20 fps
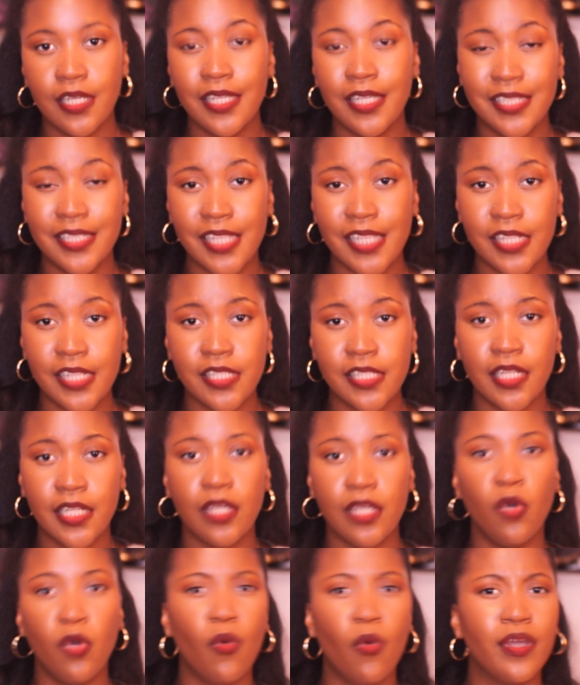
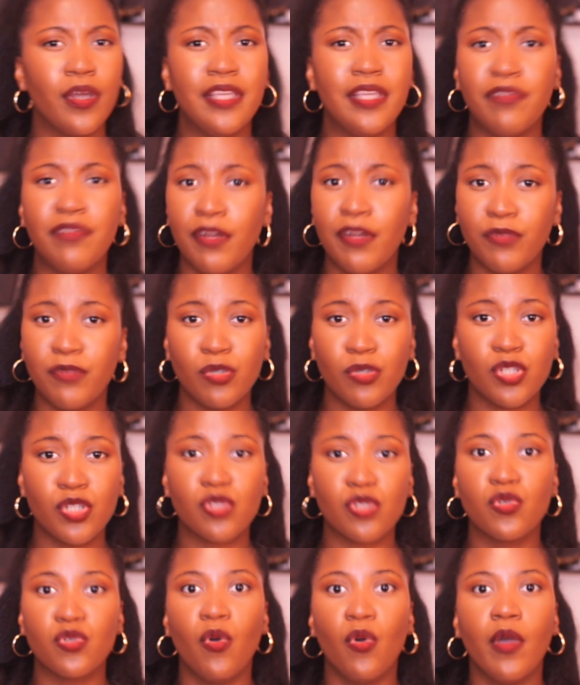intensity or even if you're
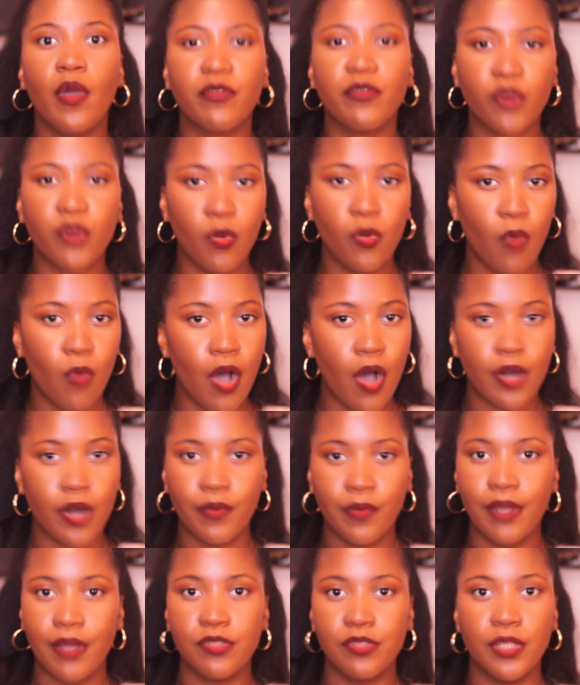just going for a walk
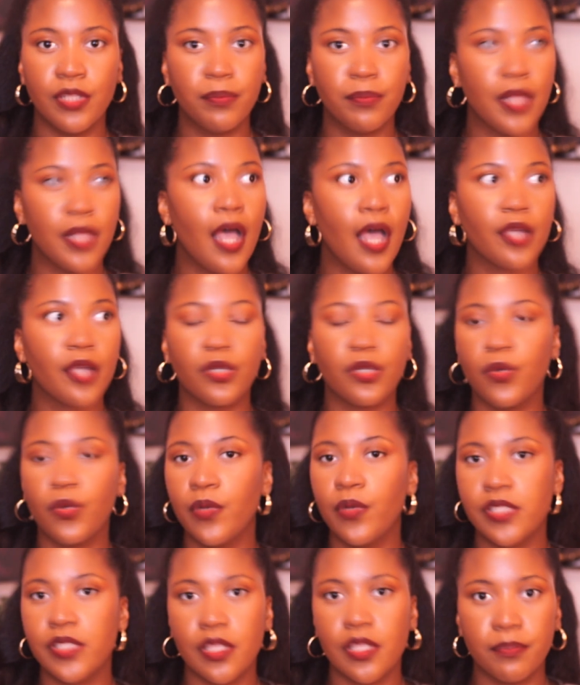around the block, you're
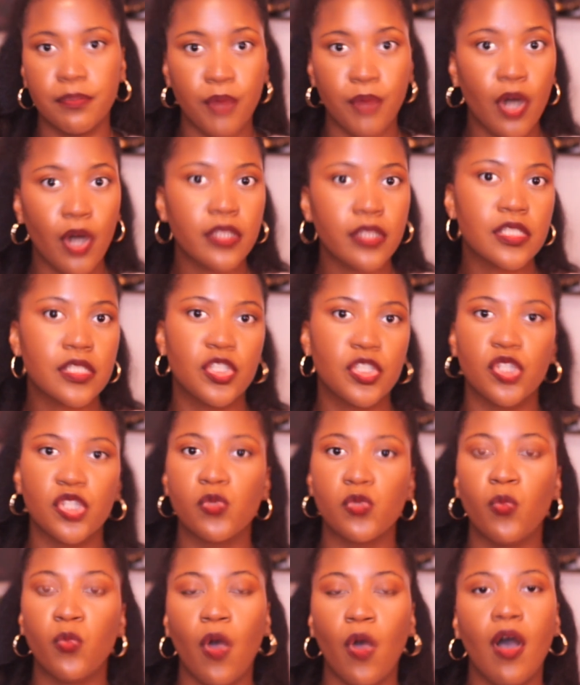going to the park to
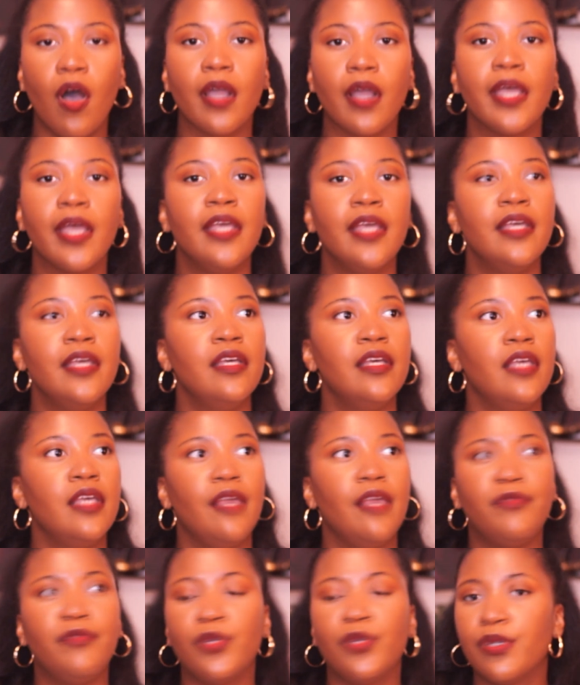just walk.
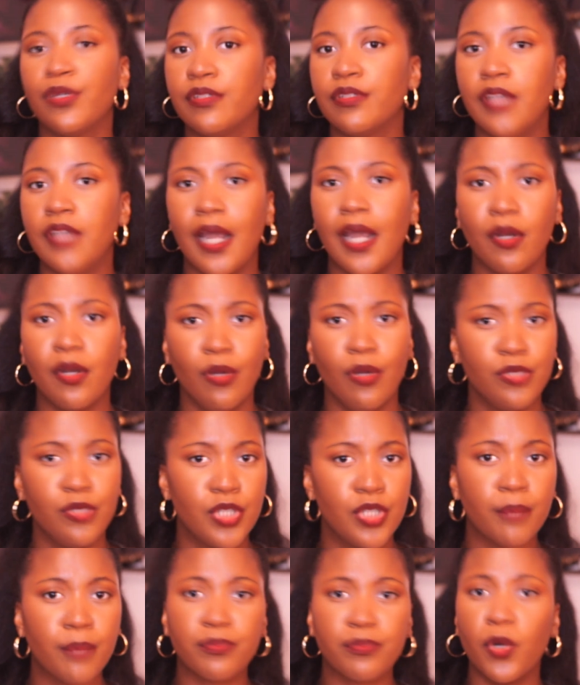If you're, I don't know,
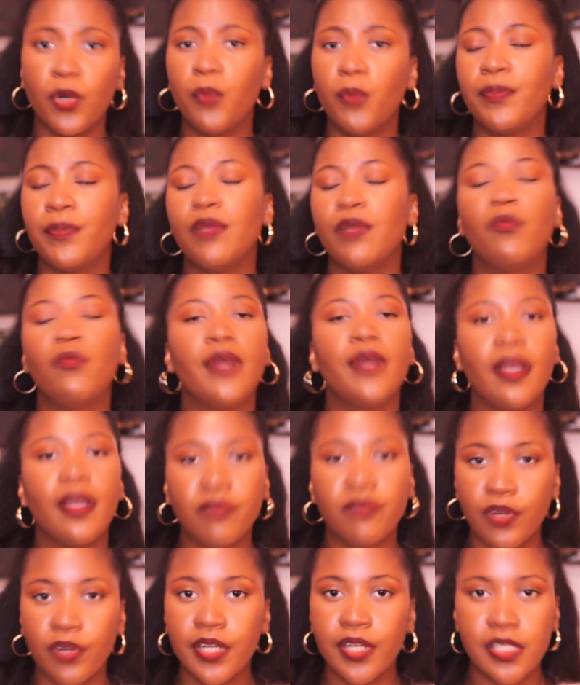jump rope,
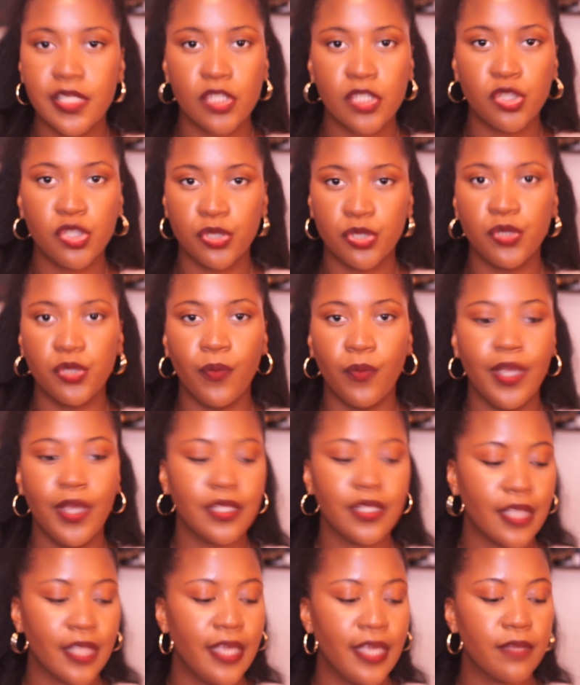whatever it is that you're
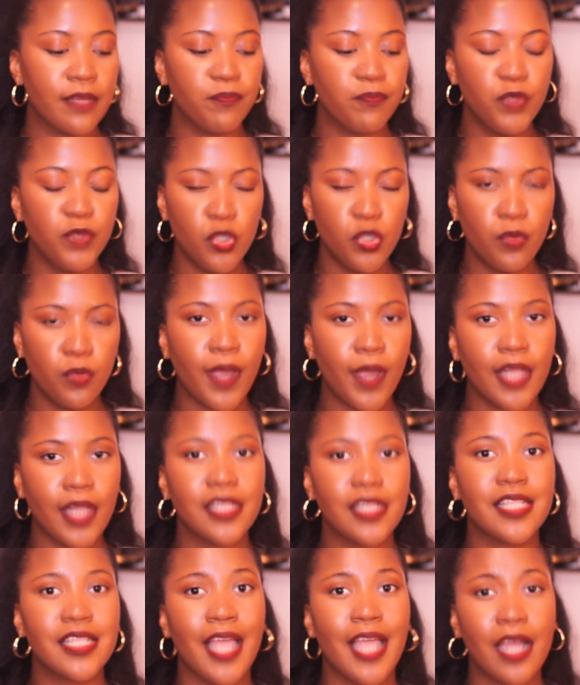doing, like New
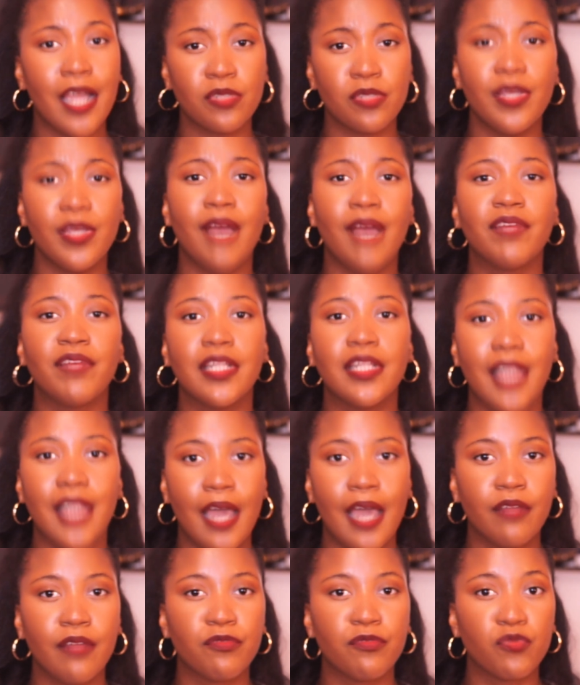Balance, they actually have a
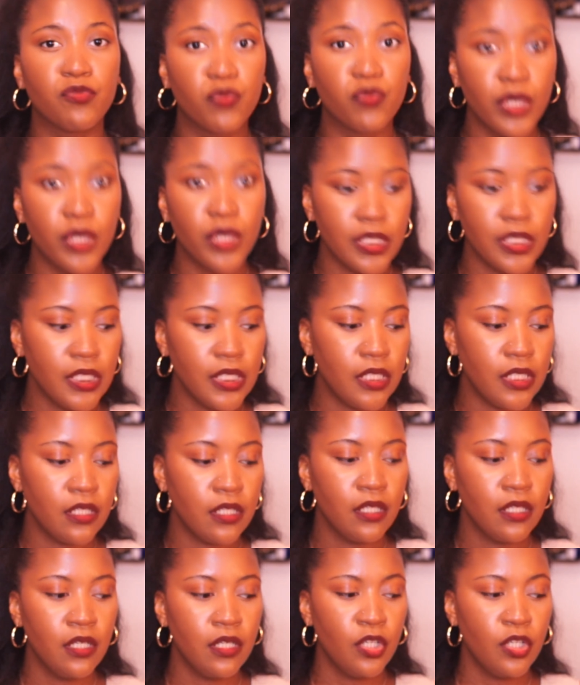lot of really